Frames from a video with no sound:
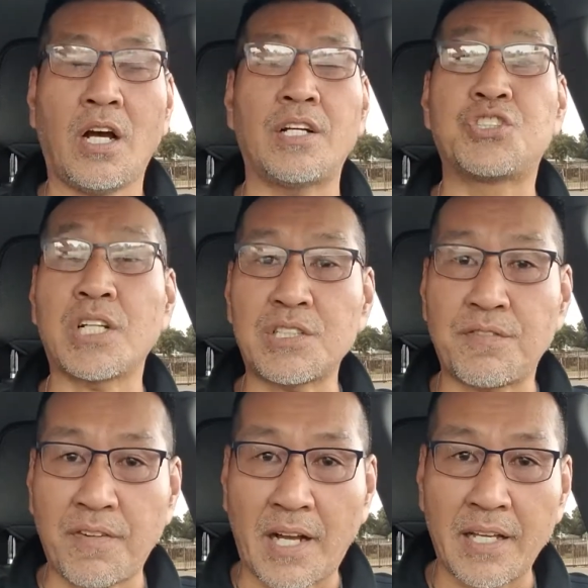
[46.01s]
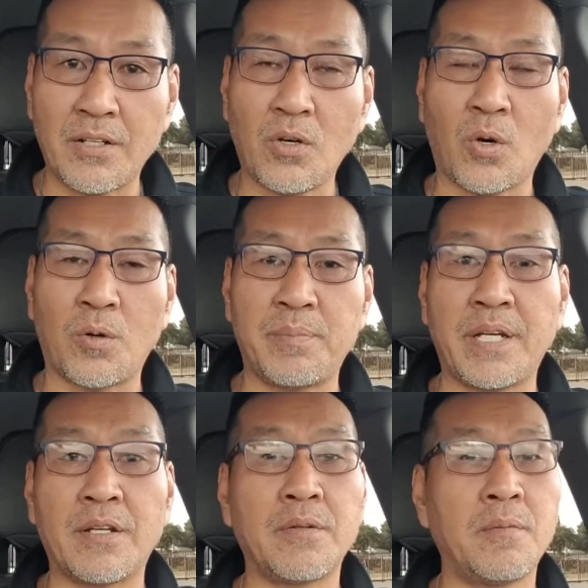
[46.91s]
uh, justified or
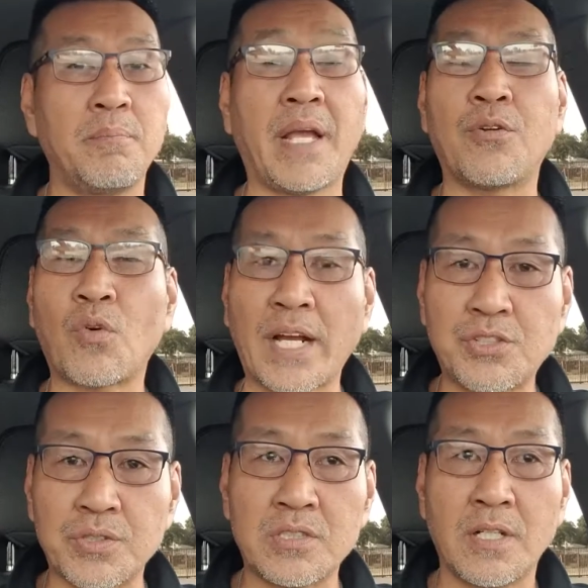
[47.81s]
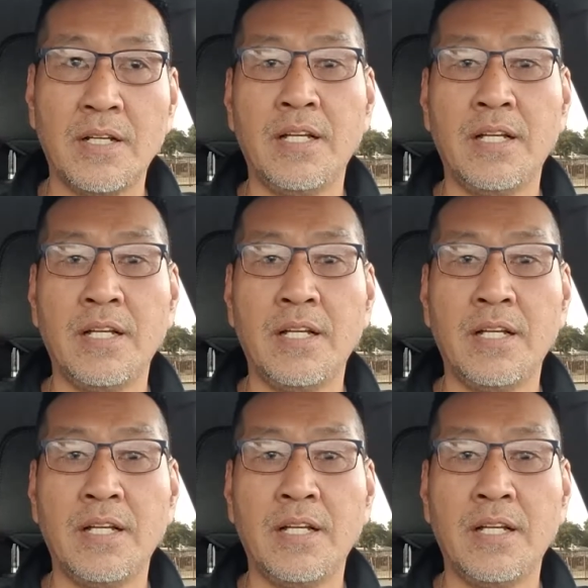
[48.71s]
being made righteous.